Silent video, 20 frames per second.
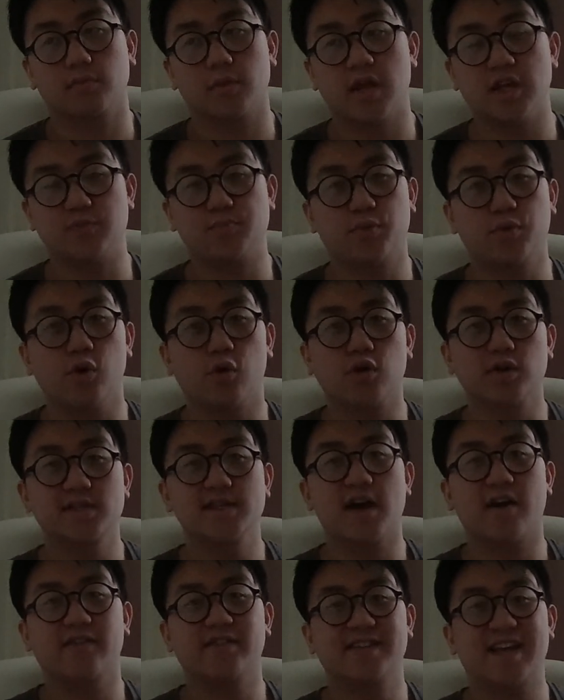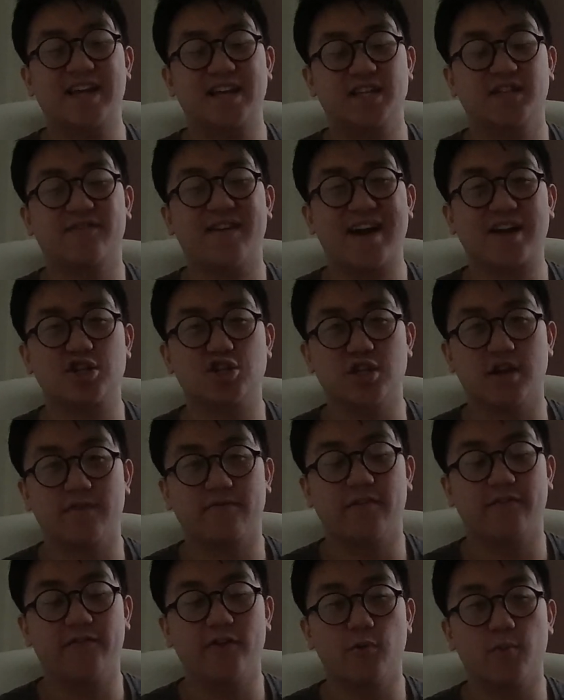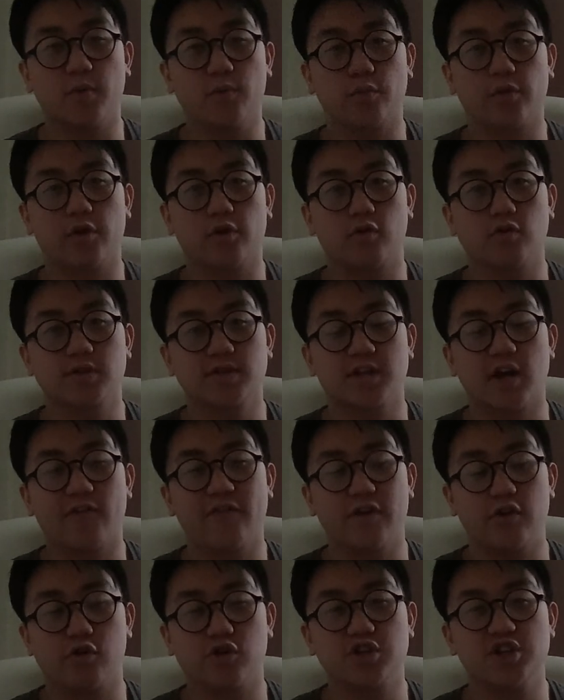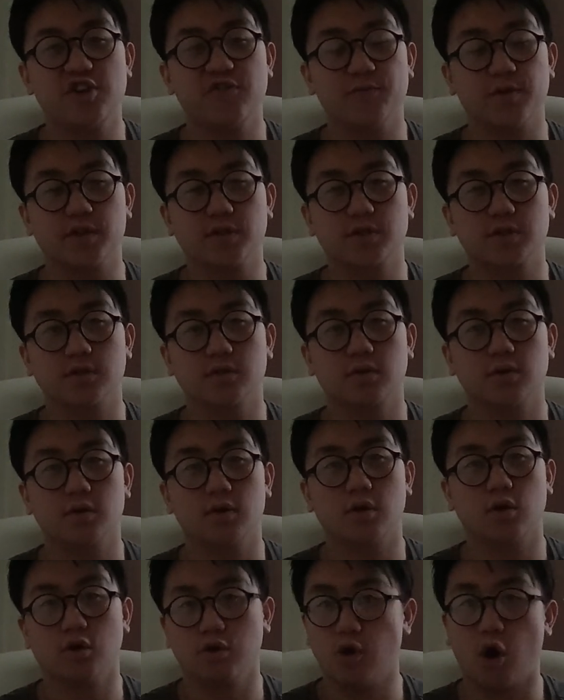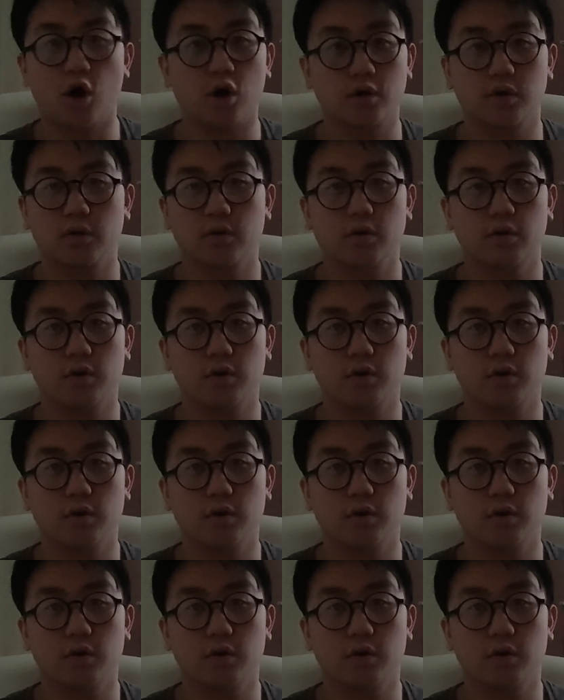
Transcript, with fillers: It's pure self-satisfaction and fulfillment with your own self and your achievements, not